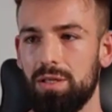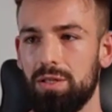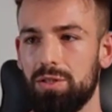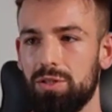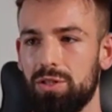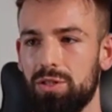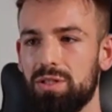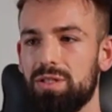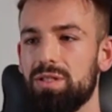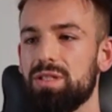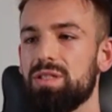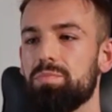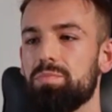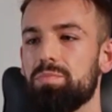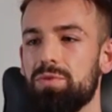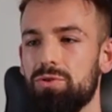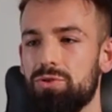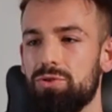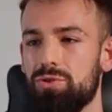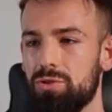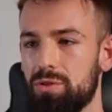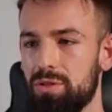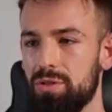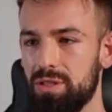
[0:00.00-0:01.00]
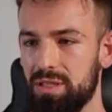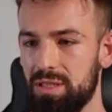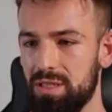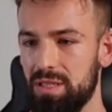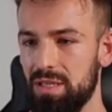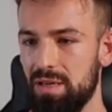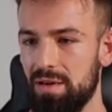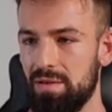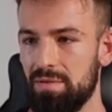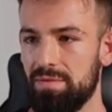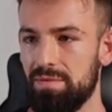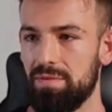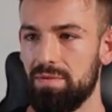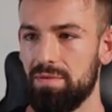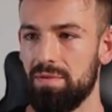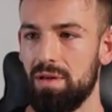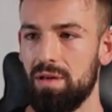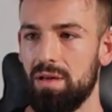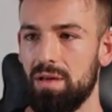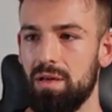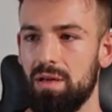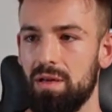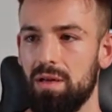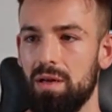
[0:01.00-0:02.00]
Just the spiritual is enough.
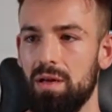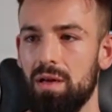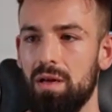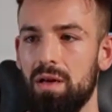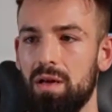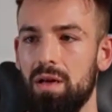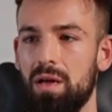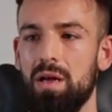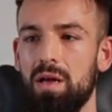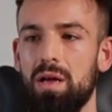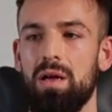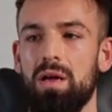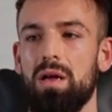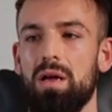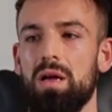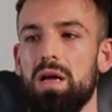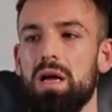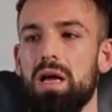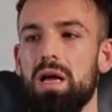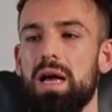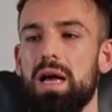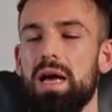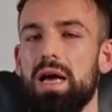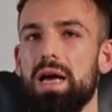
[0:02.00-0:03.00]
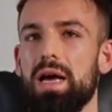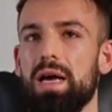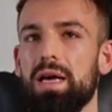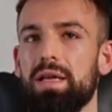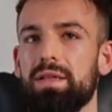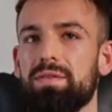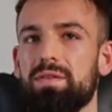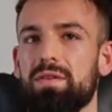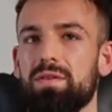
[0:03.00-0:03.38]
And